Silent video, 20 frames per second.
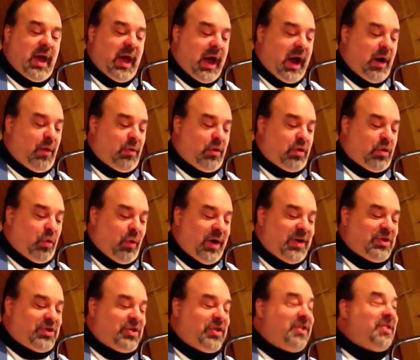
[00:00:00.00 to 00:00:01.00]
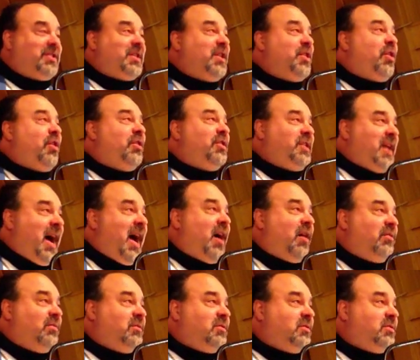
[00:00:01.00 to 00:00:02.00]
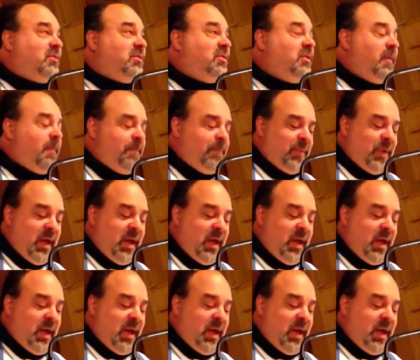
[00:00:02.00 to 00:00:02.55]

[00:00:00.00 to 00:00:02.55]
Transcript: our questions and our doubts,